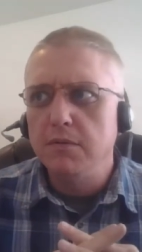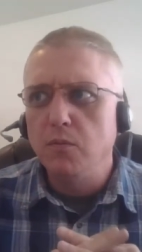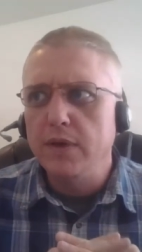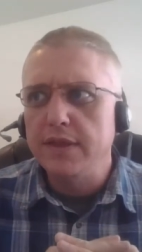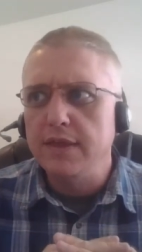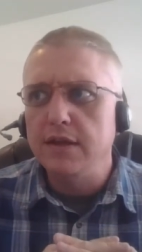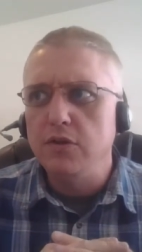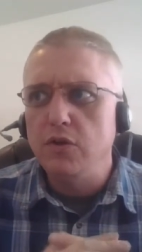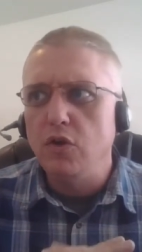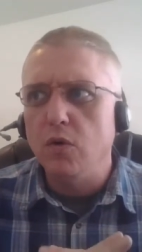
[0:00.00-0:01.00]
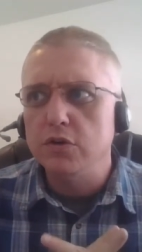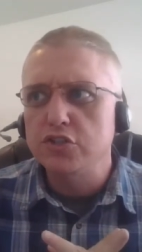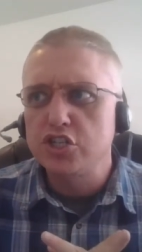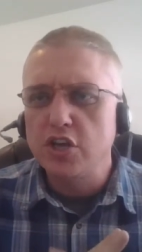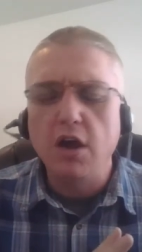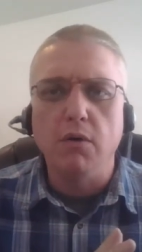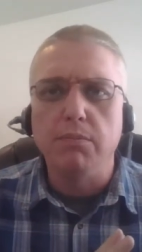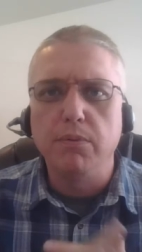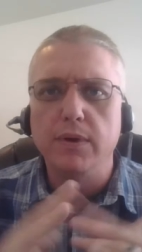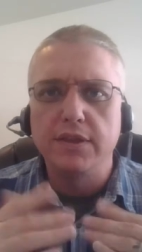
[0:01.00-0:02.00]
within your
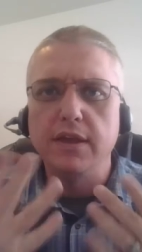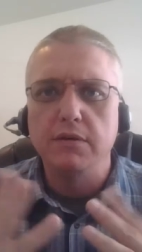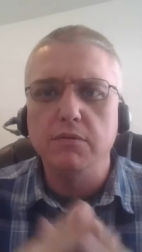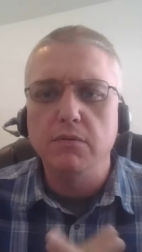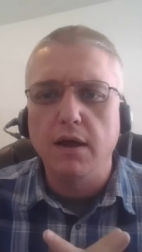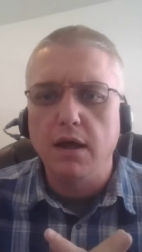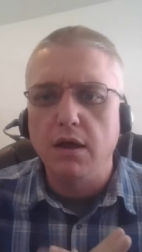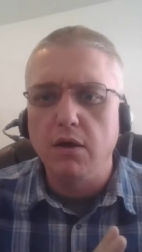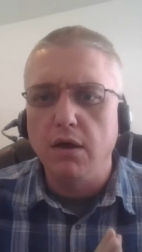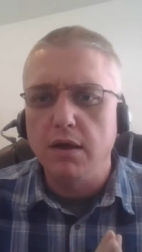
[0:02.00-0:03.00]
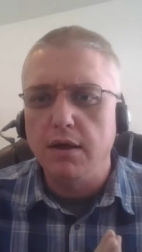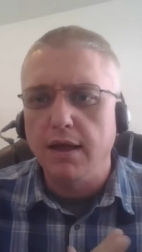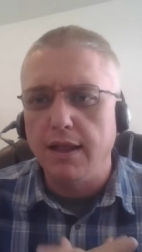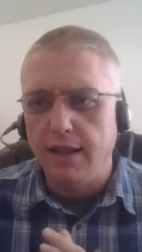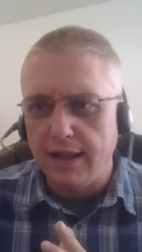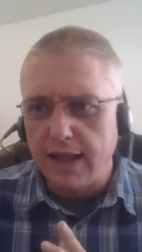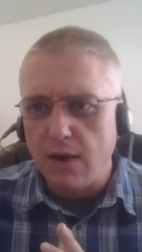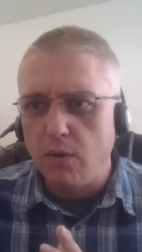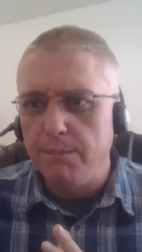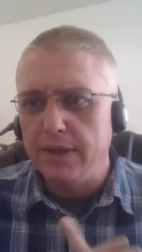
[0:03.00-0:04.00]
scope, within uh, uh,
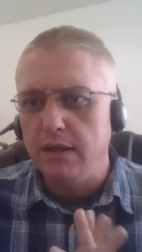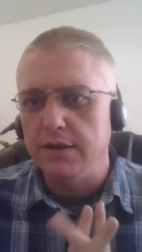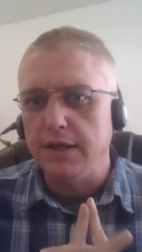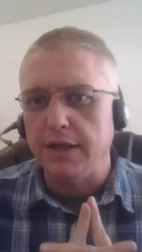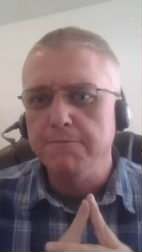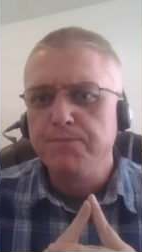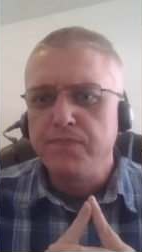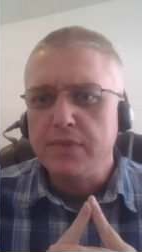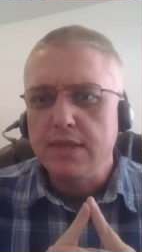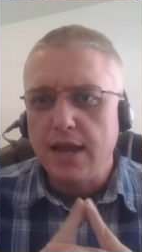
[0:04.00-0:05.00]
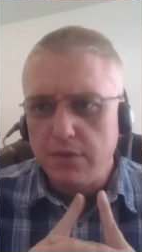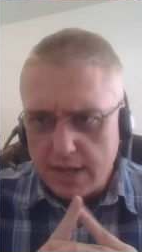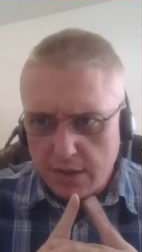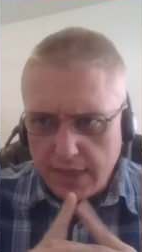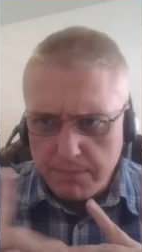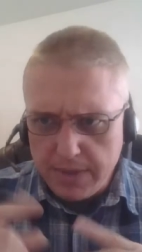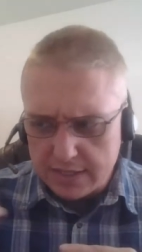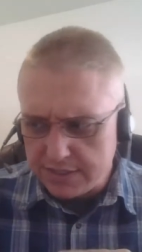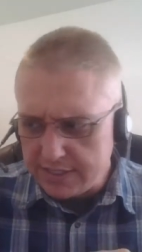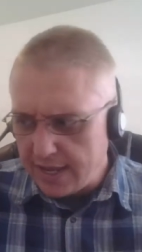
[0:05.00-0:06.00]
allowability. Now, now that
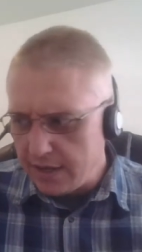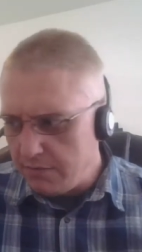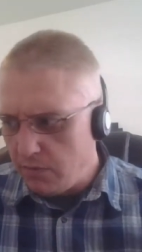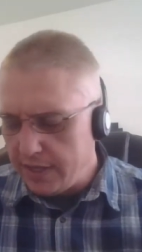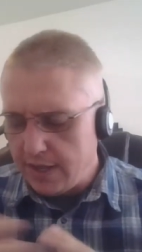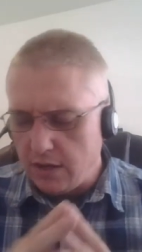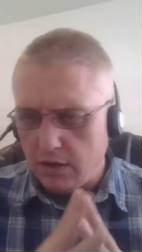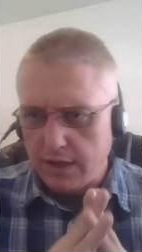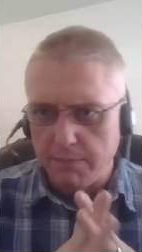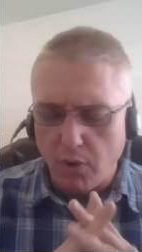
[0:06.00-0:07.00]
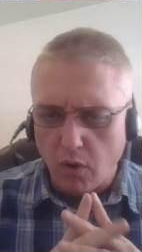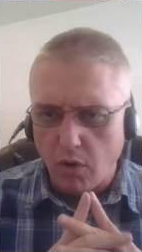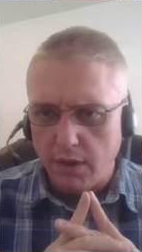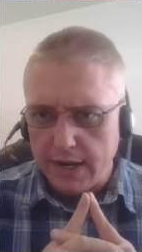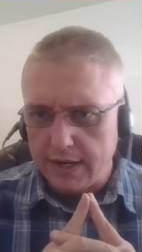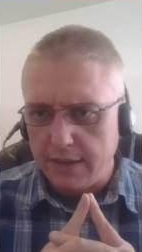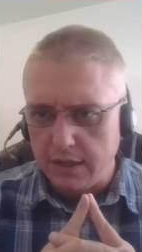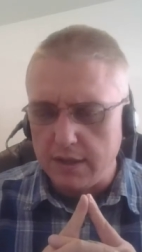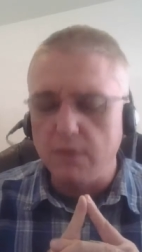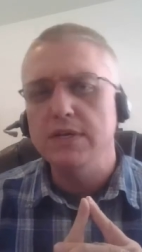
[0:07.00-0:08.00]
being said, we then look at Paul, and I
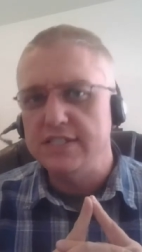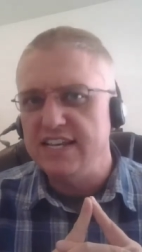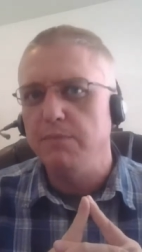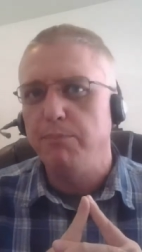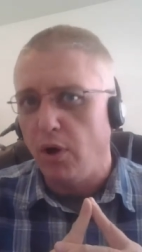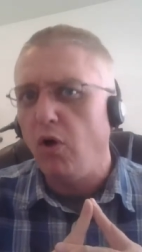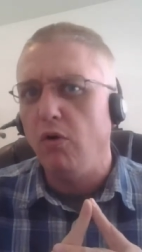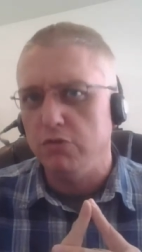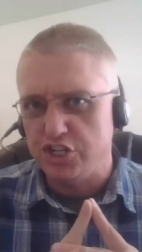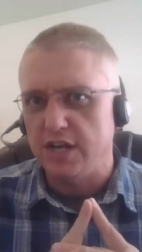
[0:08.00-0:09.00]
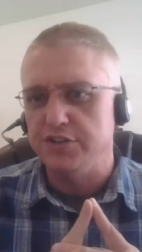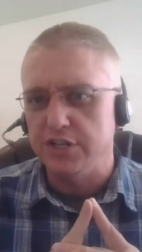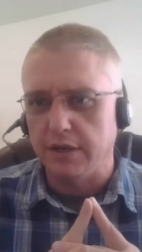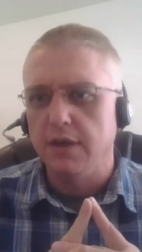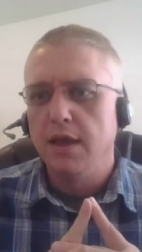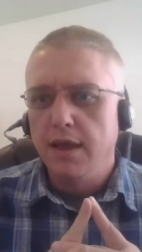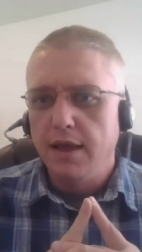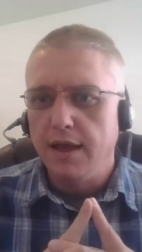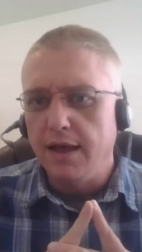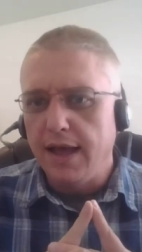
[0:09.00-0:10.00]
think that we see Paul judging
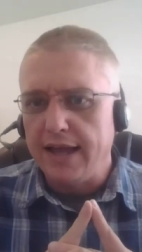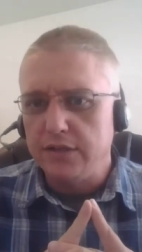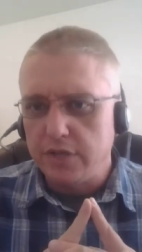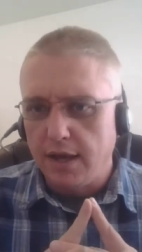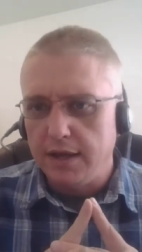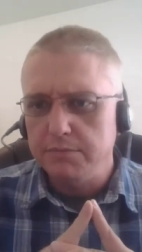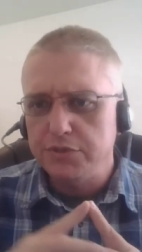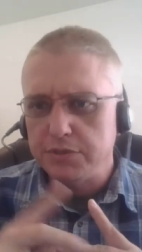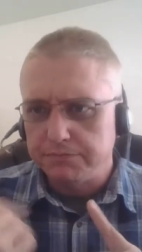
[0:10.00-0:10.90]
uh, at times